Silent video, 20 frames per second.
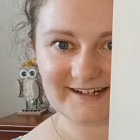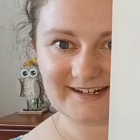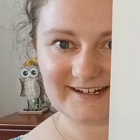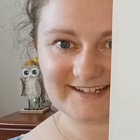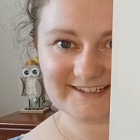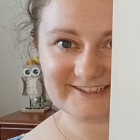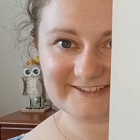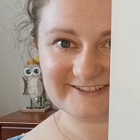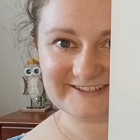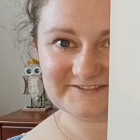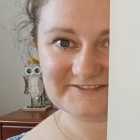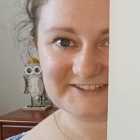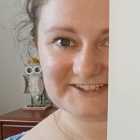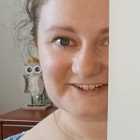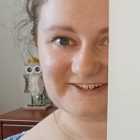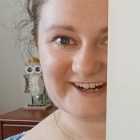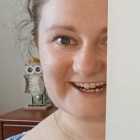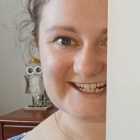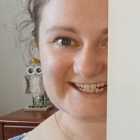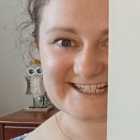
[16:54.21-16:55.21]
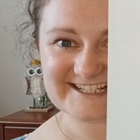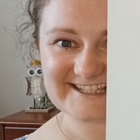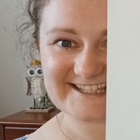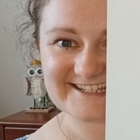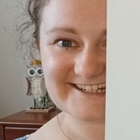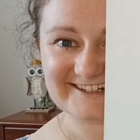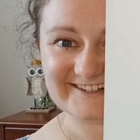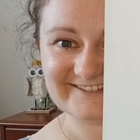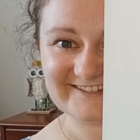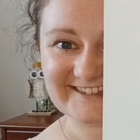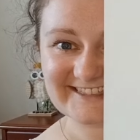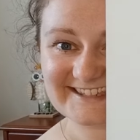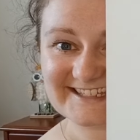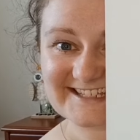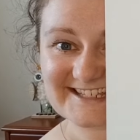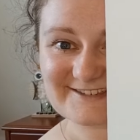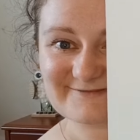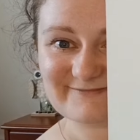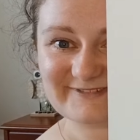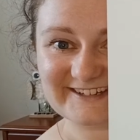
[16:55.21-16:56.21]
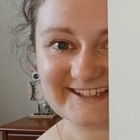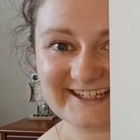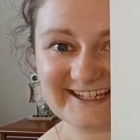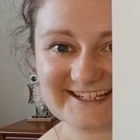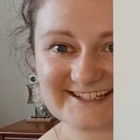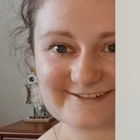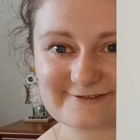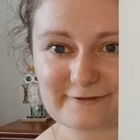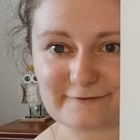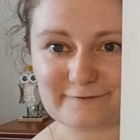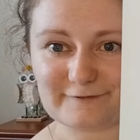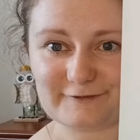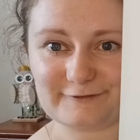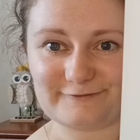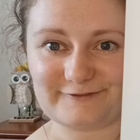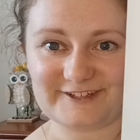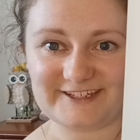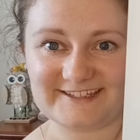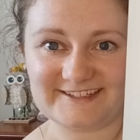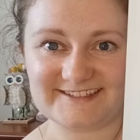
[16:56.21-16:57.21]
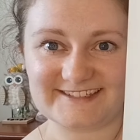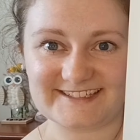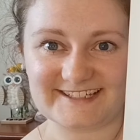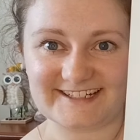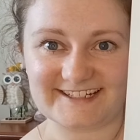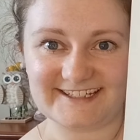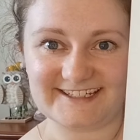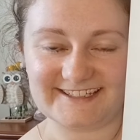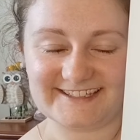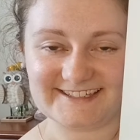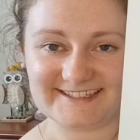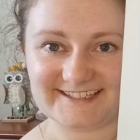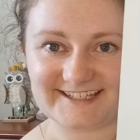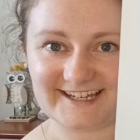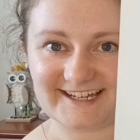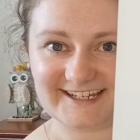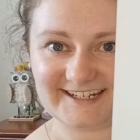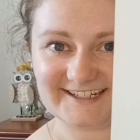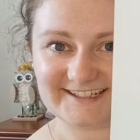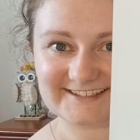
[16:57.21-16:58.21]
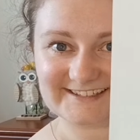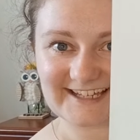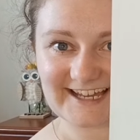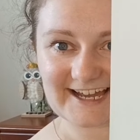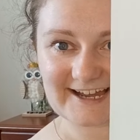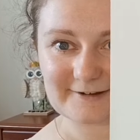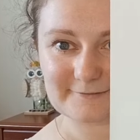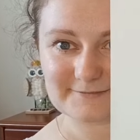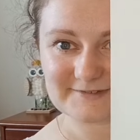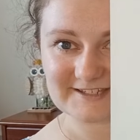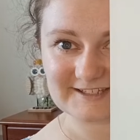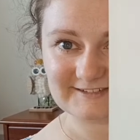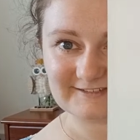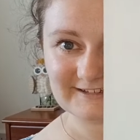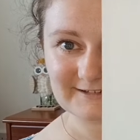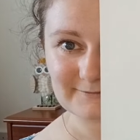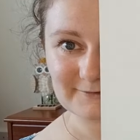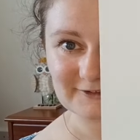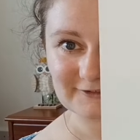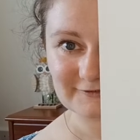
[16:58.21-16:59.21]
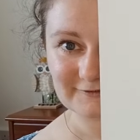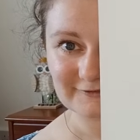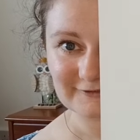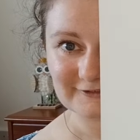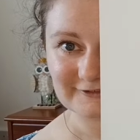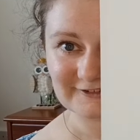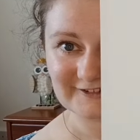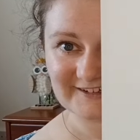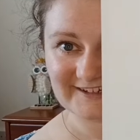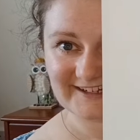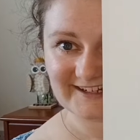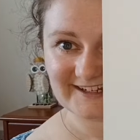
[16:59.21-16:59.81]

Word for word: I don't even know where to start with this, but yeah, it's got 15 sides and it's absolutely beautiful.